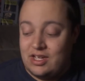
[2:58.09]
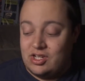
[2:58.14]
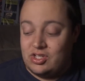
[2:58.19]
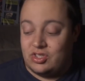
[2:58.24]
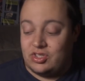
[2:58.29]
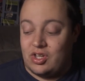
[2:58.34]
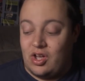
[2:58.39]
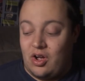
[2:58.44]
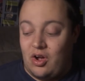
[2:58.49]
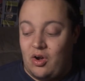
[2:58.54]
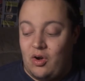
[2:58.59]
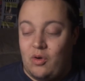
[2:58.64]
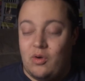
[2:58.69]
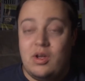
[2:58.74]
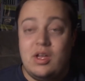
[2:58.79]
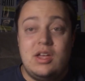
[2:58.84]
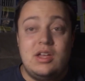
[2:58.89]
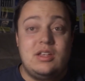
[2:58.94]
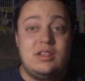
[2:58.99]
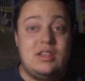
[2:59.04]

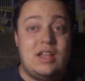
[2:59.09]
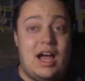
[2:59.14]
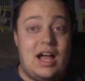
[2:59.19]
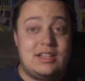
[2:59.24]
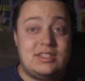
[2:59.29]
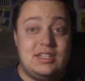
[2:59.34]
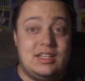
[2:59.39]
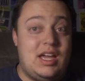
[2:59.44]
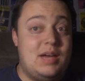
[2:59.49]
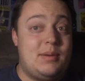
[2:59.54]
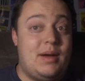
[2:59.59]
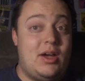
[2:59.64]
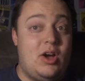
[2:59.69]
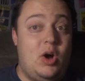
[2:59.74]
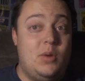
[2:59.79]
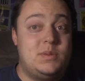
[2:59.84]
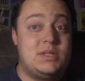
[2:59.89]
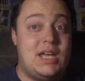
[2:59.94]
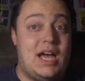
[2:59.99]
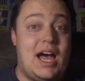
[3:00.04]
So not to get my
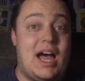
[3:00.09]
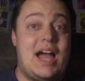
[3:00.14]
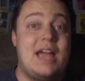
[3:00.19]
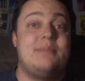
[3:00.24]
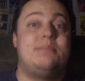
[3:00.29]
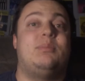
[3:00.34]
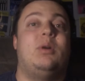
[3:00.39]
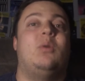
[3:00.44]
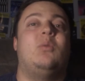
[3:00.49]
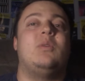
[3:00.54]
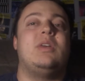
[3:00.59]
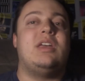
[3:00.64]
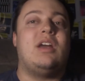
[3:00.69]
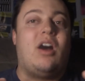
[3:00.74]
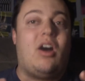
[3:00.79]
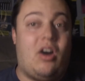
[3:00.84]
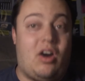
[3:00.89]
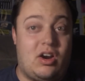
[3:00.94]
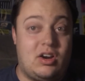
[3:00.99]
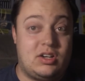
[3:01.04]
hopes high, but we
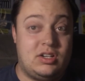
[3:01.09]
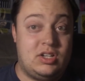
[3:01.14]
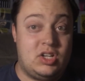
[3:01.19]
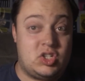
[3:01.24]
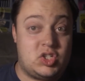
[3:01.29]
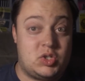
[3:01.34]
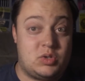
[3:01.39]
are going to